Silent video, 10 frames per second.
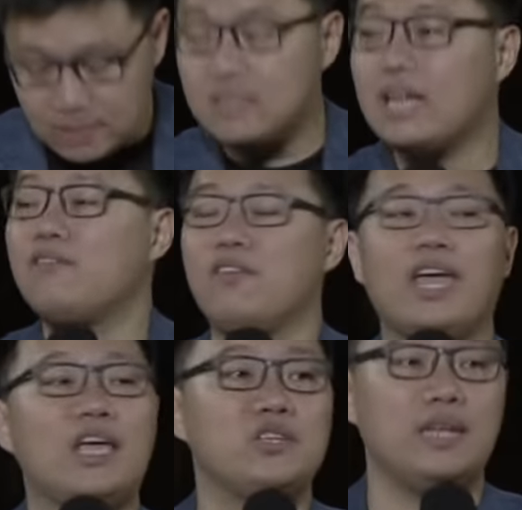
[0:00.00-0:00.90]
to
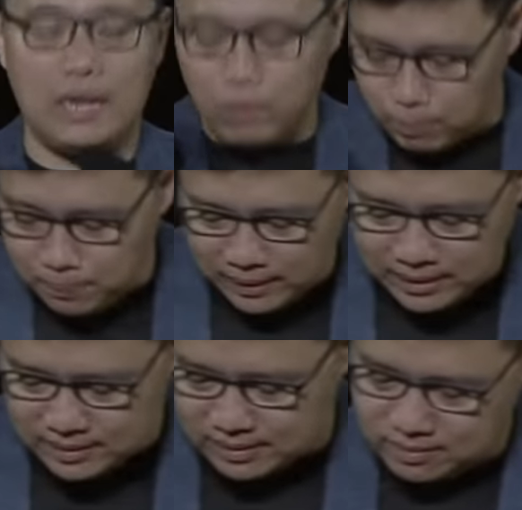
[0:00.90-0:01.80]
sanctification and
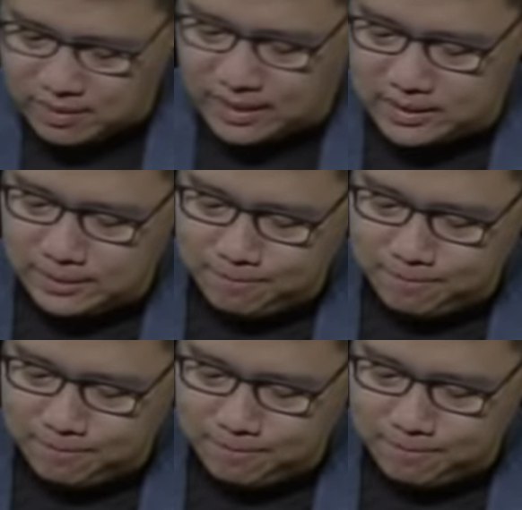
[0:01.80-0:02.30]
obedience to Christ.